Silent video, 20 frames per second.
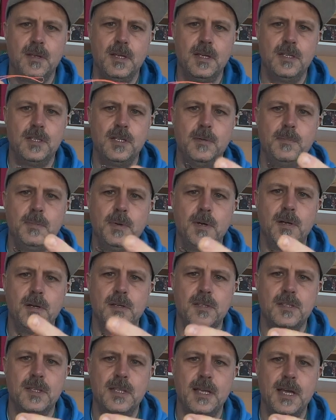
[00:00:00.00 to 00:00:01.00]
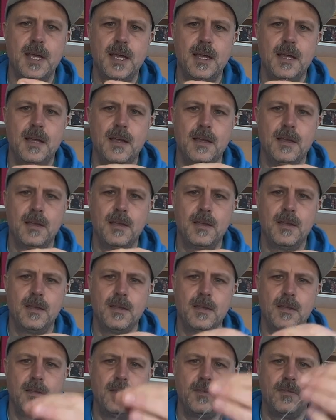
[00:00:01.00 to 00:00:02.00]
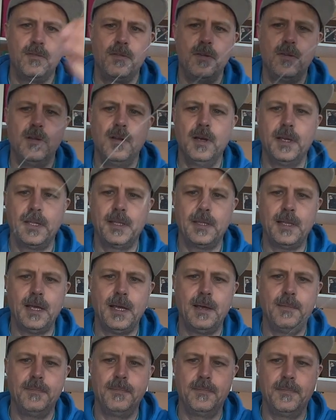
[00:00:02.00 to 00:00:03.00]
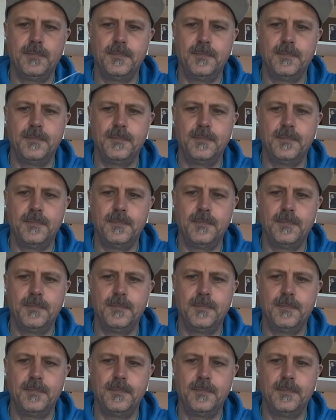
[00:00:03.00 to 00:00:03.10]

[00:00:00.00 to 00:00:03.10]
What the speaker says: and you pass that through like that.